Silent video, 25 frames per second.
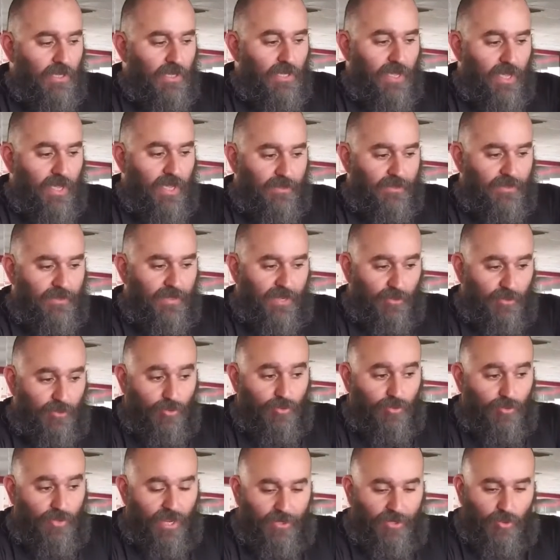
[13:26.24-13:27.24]
And I
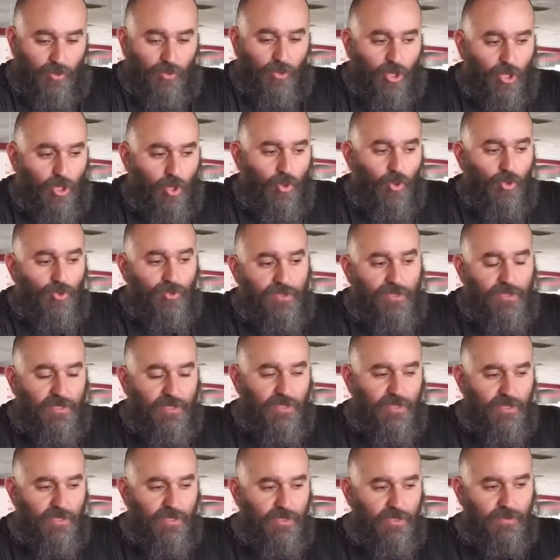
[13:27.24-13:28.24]
don't load
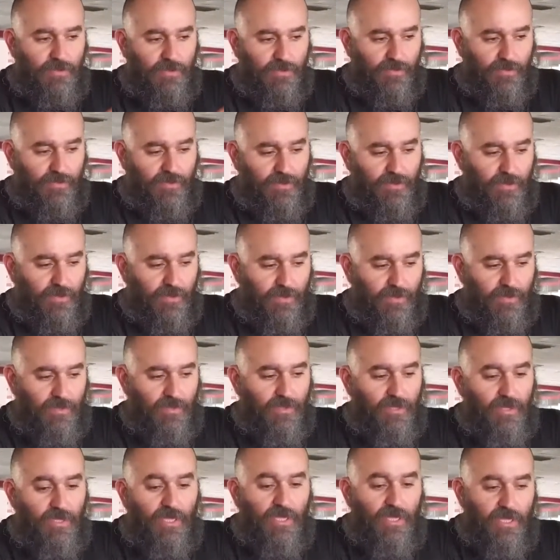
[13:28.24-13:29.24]
the
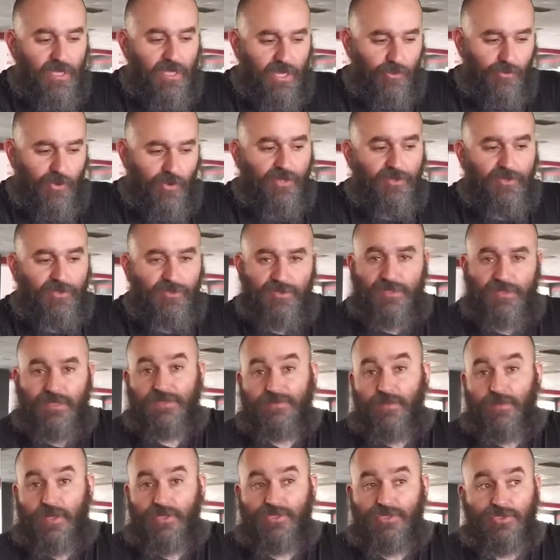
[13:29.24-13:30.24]
erectors
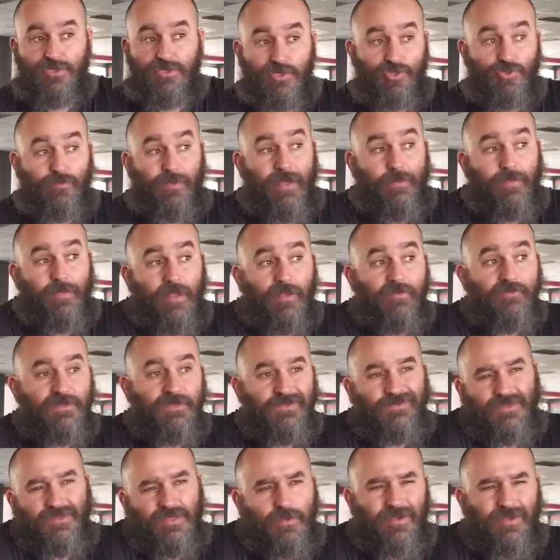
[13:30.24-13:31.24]
as much, so my
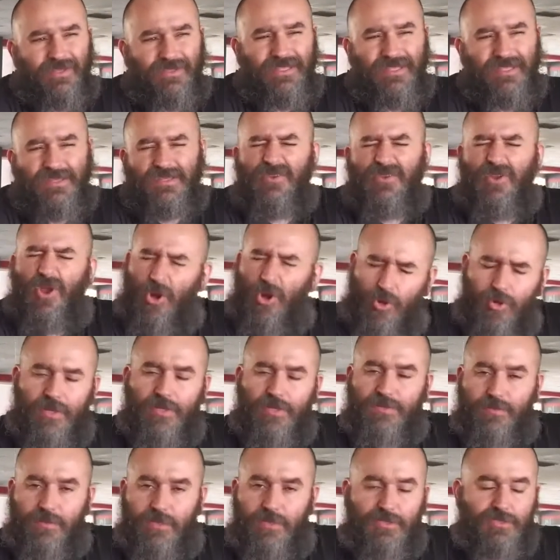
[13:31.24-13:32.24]
pelvis, you know, it doesn't hurt
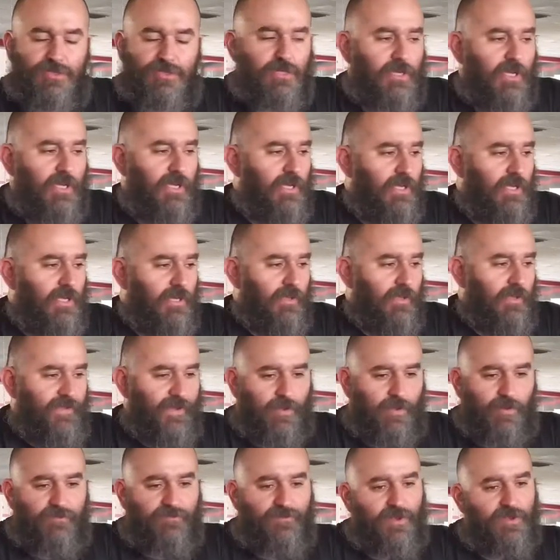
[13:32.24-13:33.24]
as much.
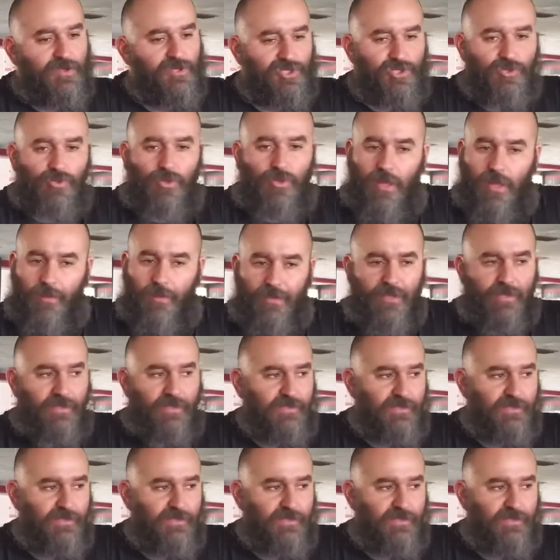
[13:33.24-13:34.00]
The conventional, I'm